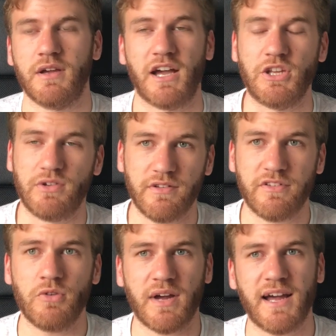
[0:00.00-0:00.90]
And you can
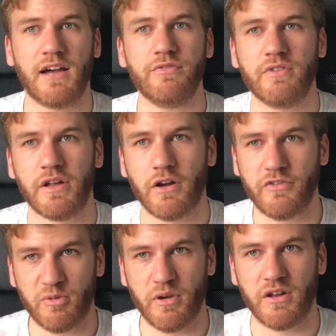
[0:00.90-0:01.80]
still have an
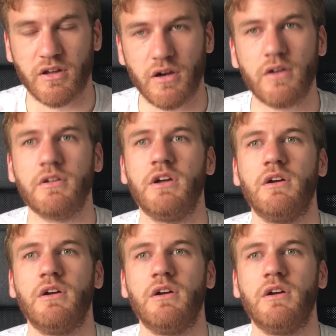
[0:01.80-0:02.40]
Afterburner card